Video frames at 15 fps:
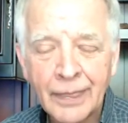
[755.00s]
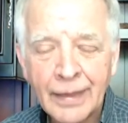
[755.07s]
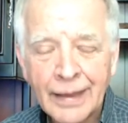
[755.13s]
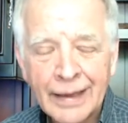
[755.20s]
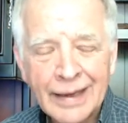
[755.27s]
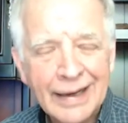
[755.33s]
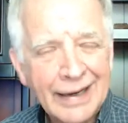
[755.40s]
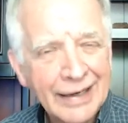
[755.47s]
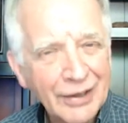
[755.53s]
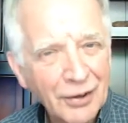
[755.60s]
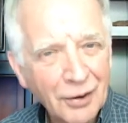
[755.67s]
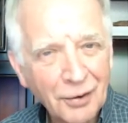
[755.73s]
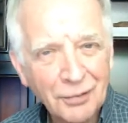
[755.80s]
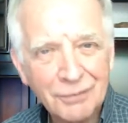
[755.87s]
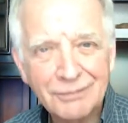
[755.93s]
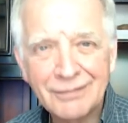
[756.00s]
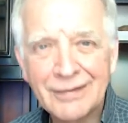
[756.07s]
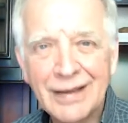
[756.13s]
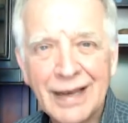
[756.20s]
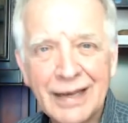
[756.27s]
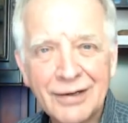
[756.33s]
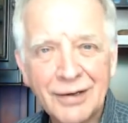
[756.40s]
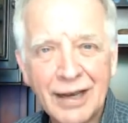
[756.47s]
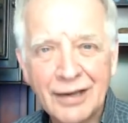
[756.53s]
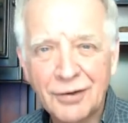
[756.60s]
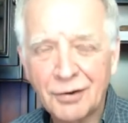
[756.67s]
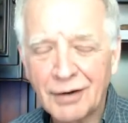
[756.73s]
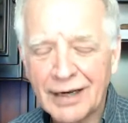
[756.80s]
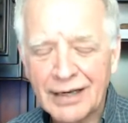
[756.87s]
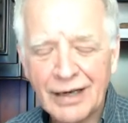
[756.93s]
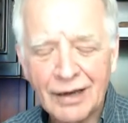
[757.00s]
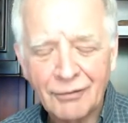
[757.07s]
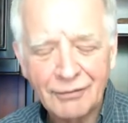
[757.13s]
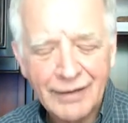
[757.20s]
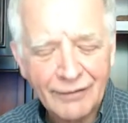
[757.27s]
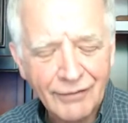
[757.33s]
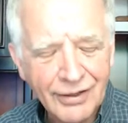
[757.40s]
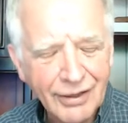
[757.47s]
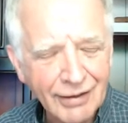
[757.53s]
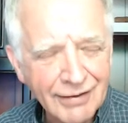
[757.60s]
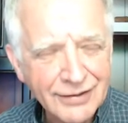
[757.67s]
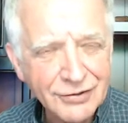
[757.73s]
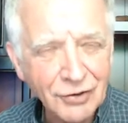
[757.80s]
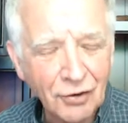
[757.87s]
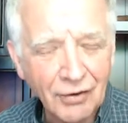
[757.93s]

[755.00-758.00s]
I know, I know, I know, I can, I'll never tell a story.